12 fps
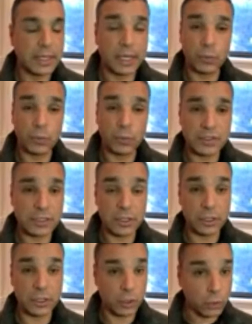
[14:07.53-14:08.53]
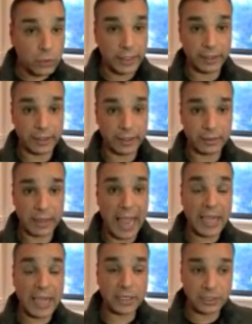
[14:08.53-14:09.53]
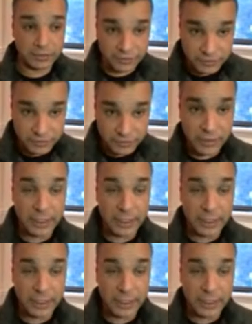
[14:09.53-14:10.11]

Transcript: and we see that the only active